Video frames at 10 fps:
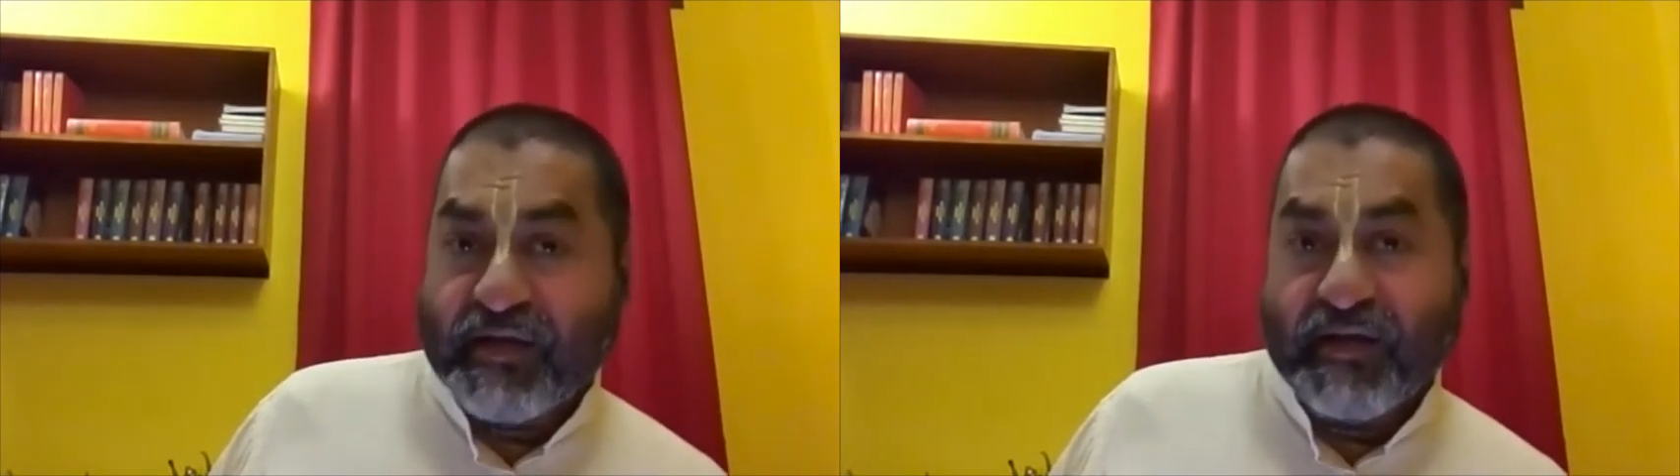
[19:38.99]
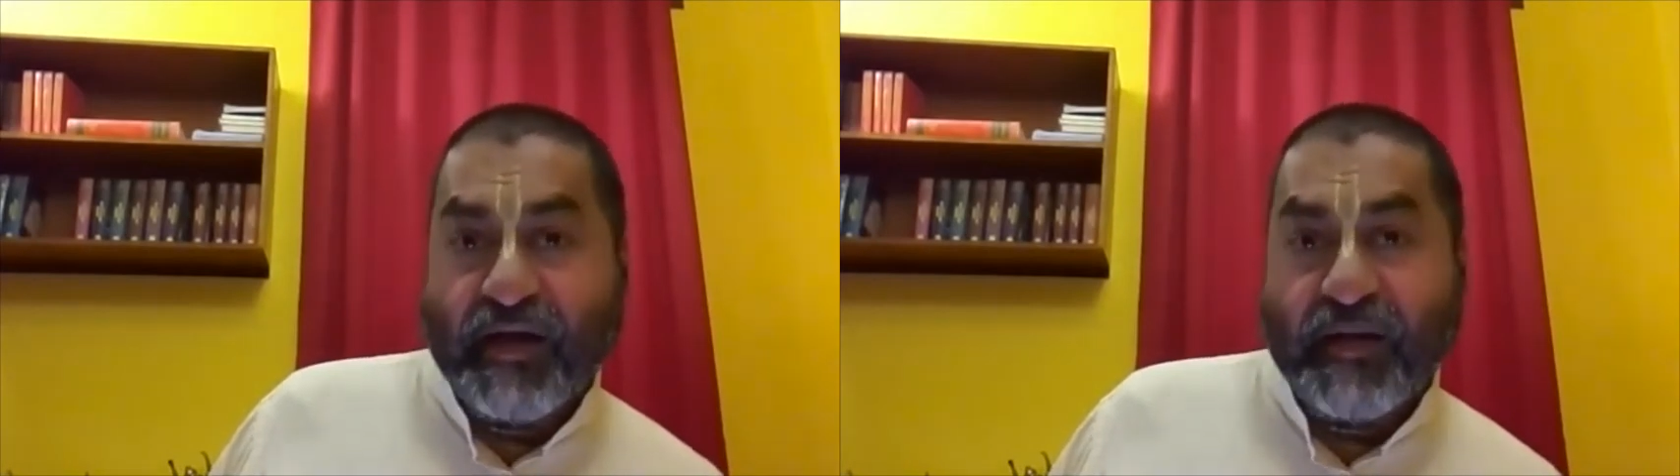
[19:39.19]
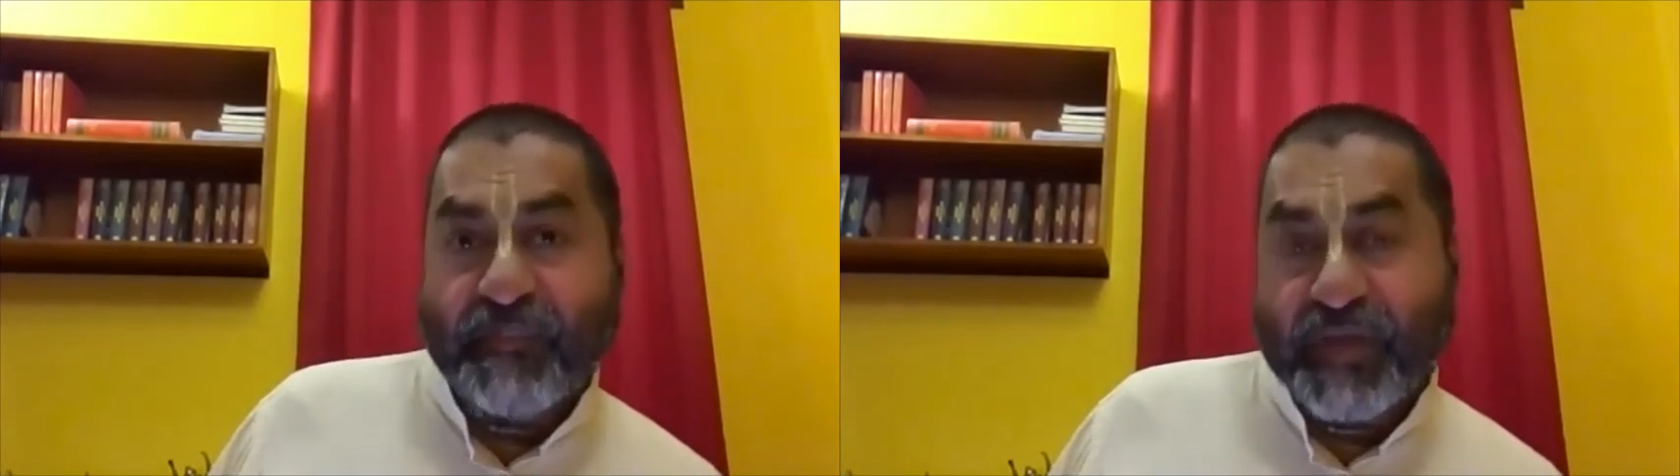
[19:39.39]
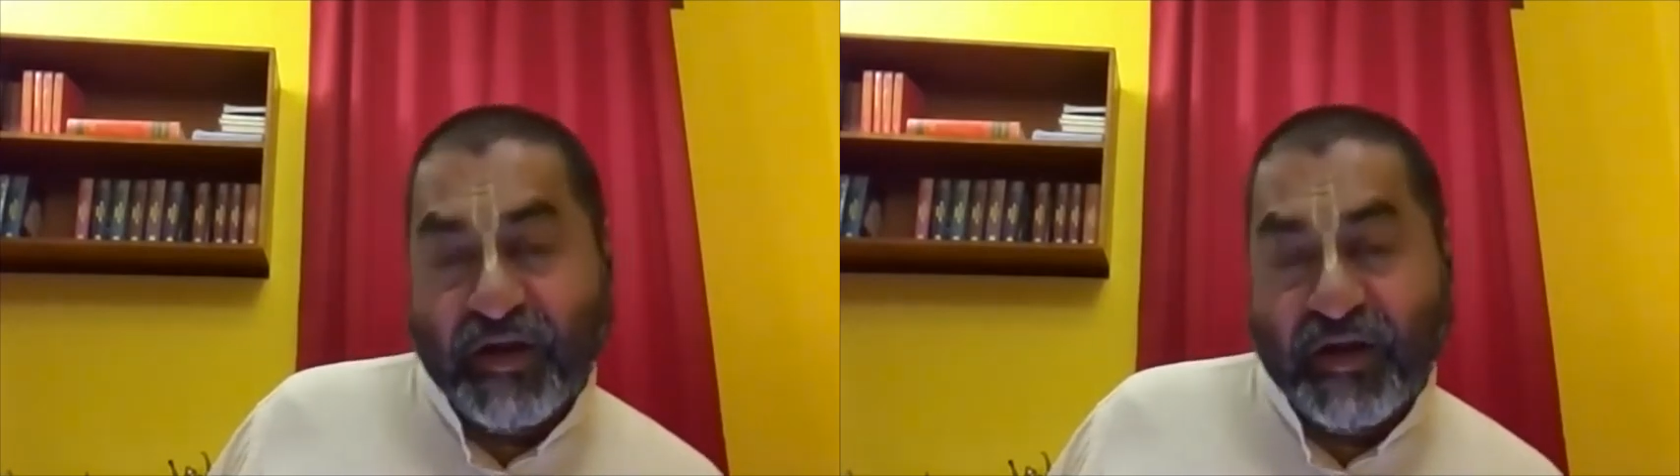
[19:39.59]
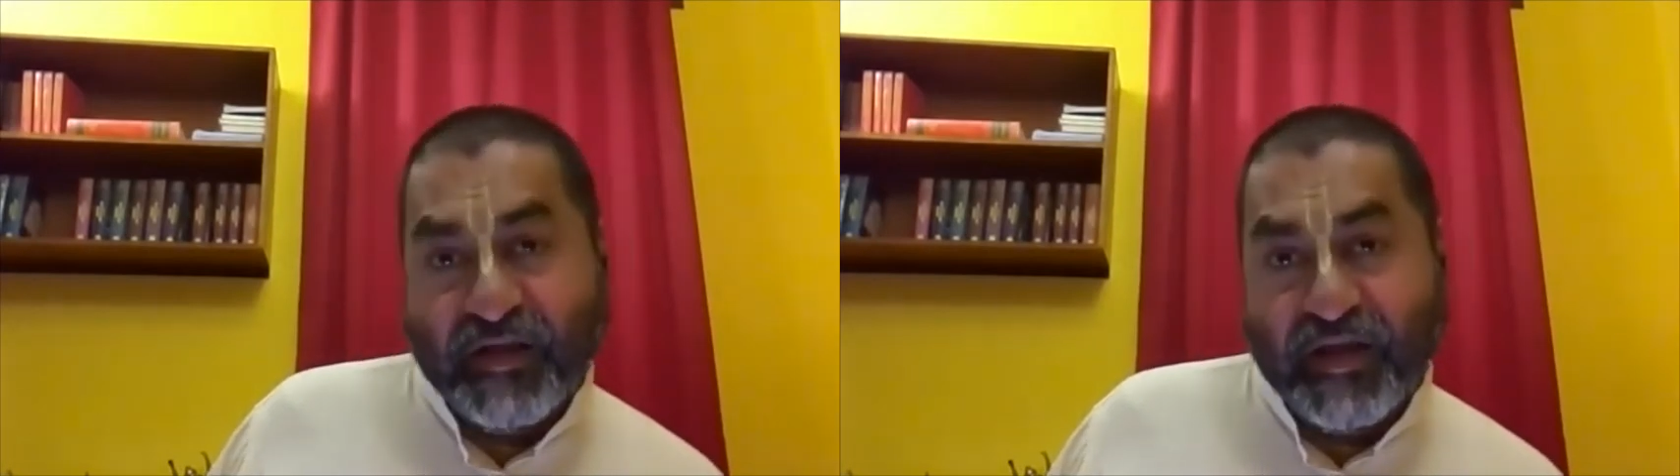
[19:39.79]

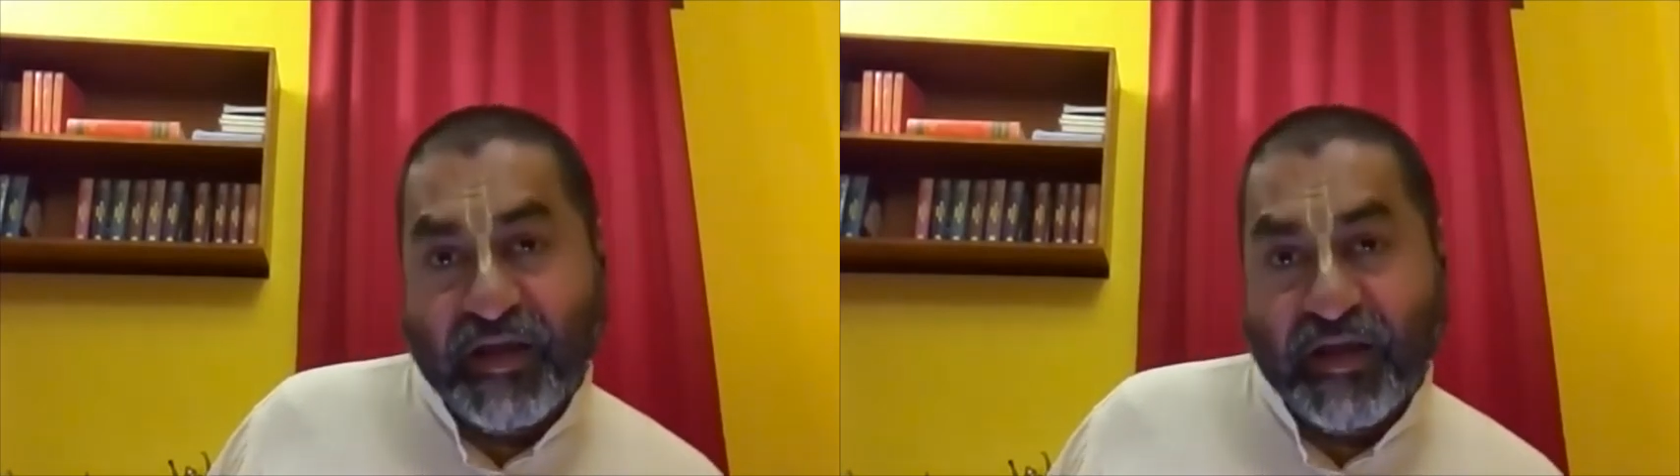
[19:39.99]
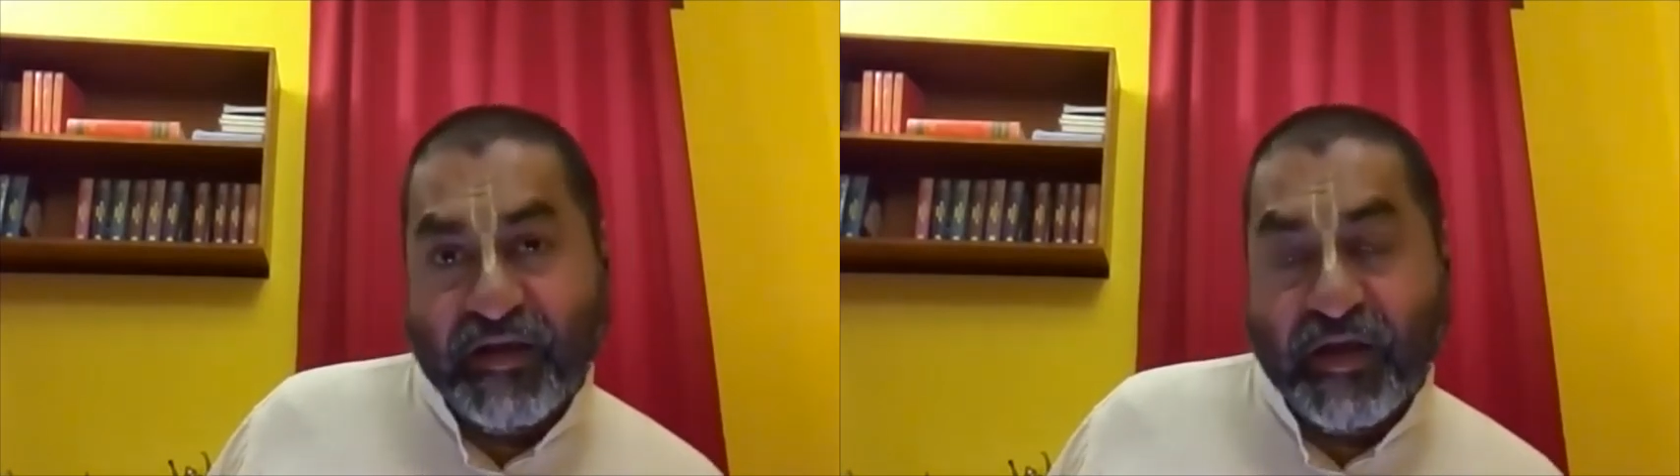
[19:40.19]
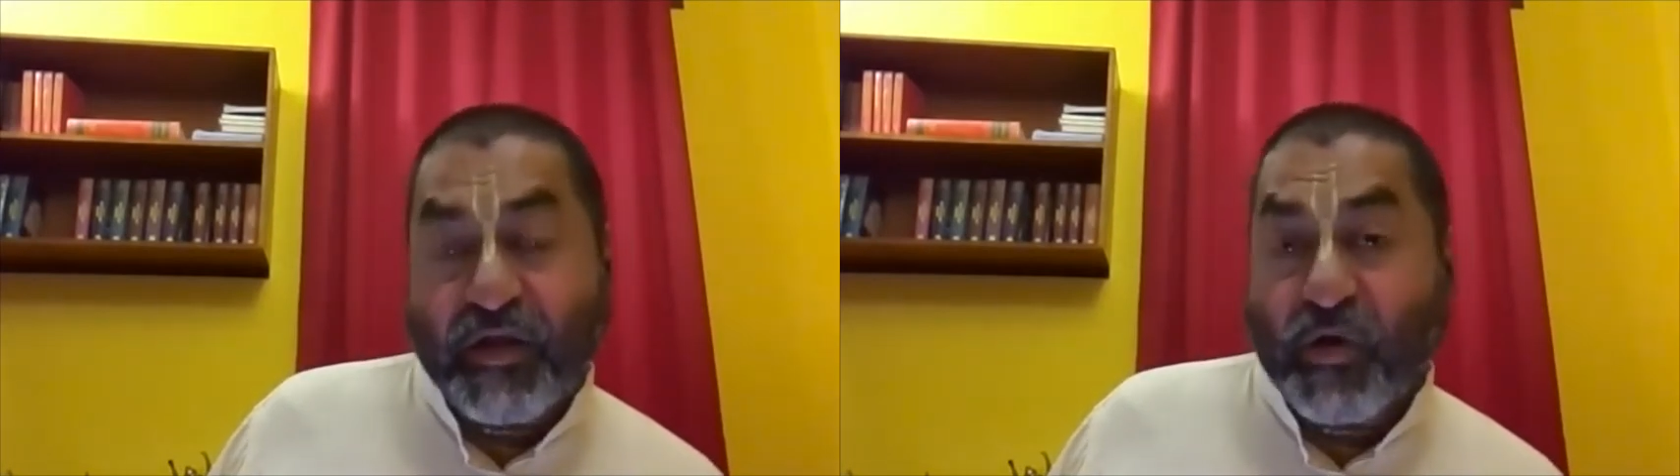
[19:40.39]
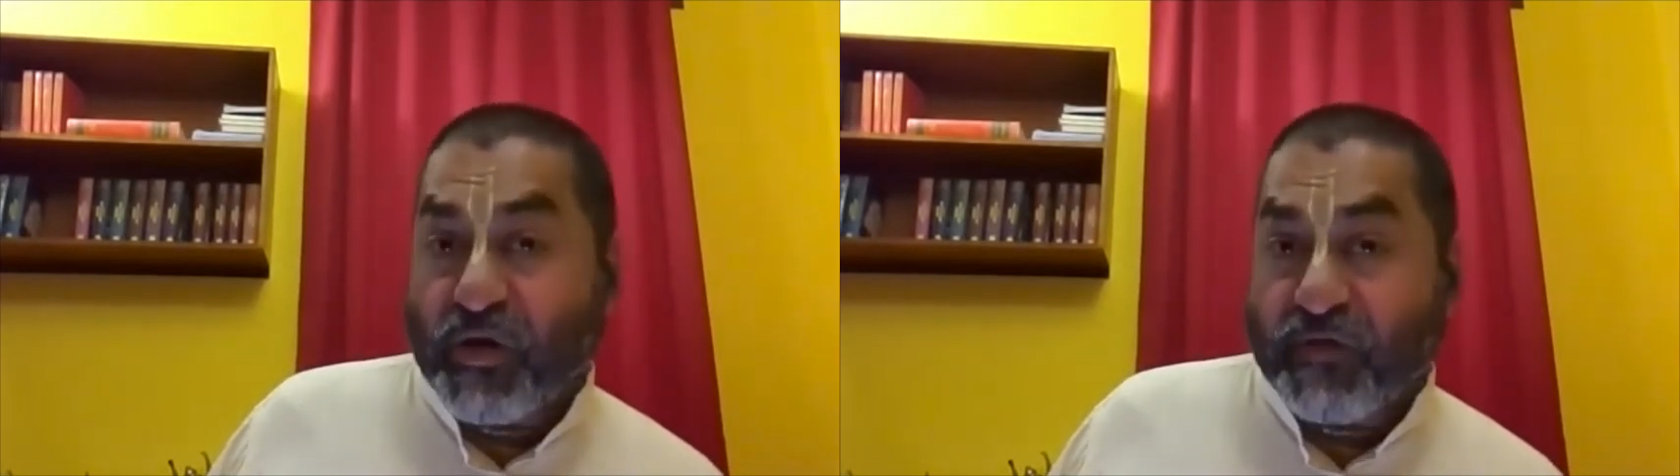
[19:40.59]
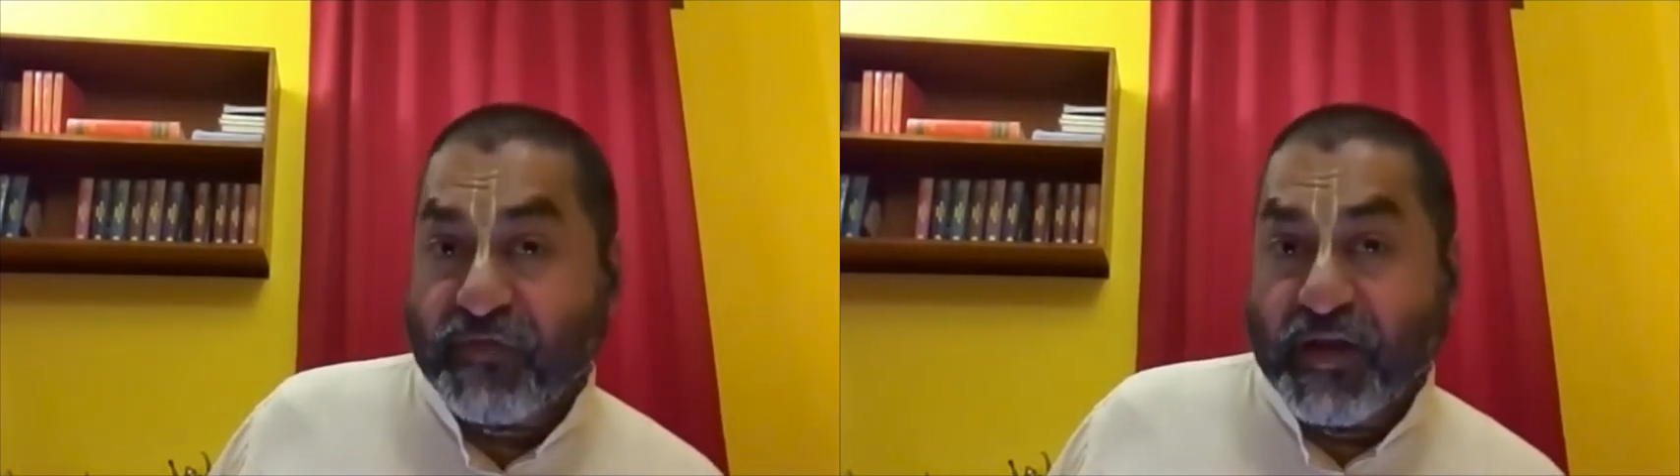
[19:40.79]
the whole
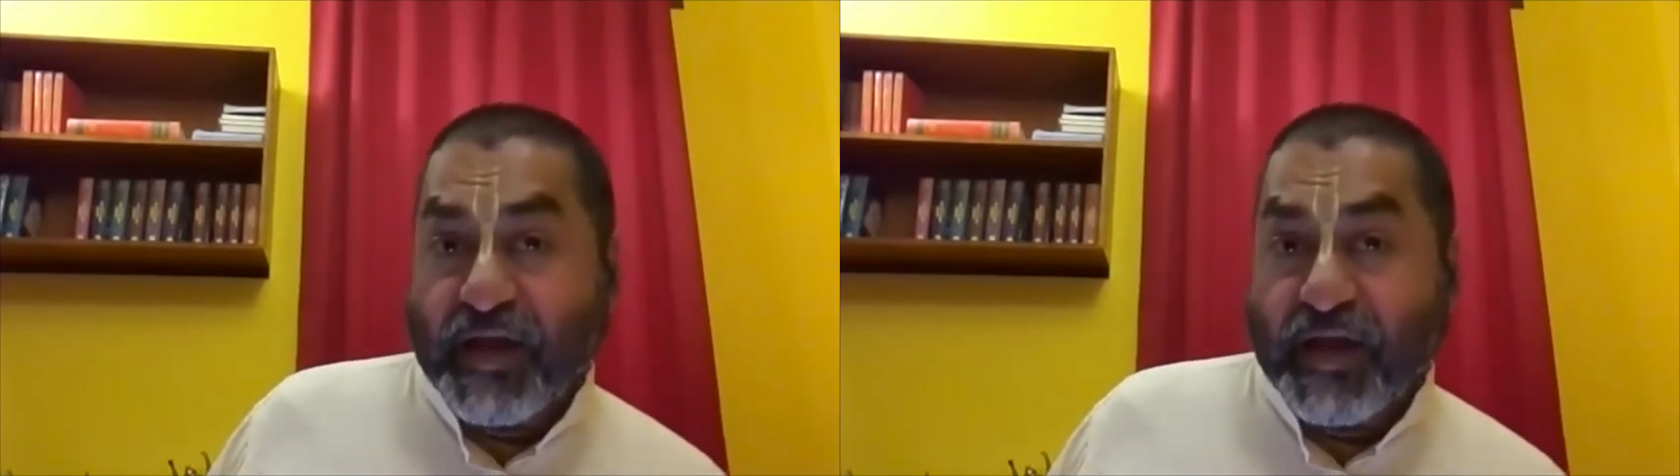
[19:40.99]
of